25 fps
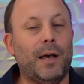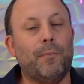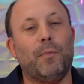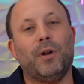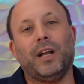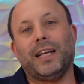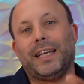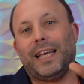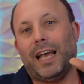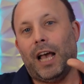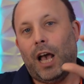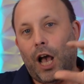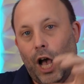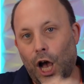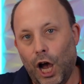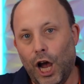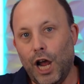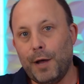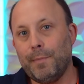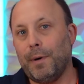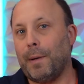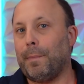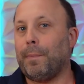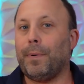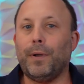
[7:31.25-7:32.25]
And when I get
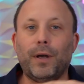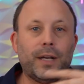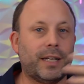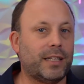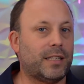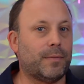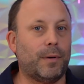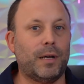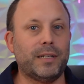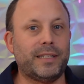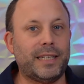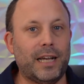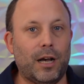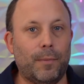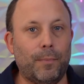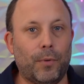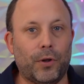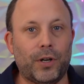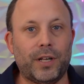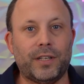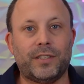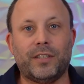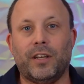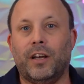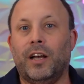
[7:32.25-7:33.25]
home, I plug into my Dell
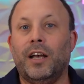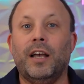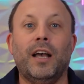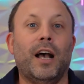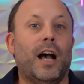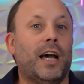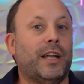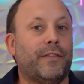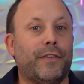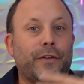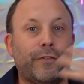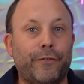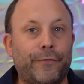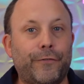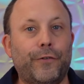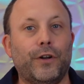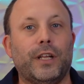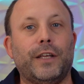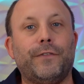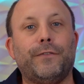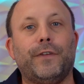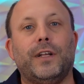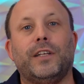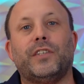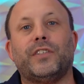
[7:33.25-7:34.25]
monitor and have a
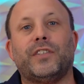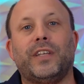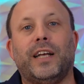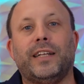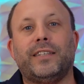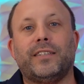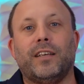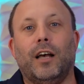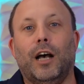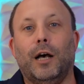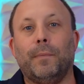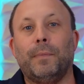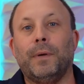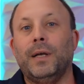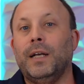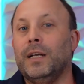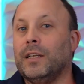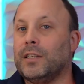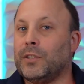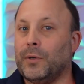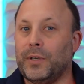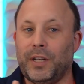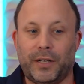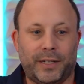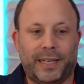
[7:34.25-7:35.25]
fully fledged setup,
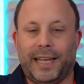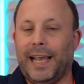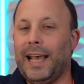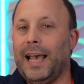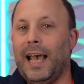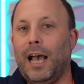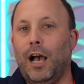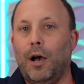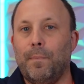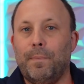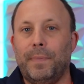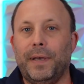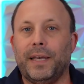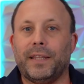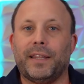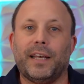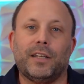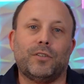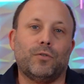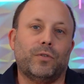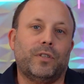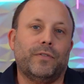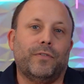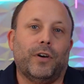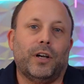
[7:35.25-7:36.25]
so I don't care how big the
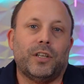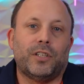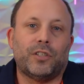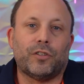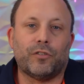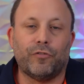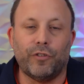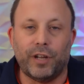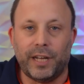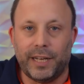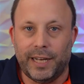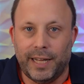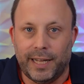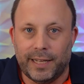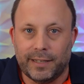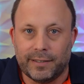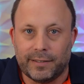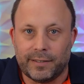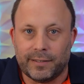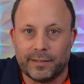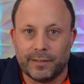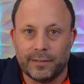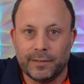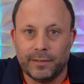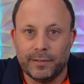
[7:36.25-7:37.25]
actual device screen
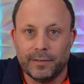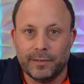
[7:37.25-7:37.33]
is.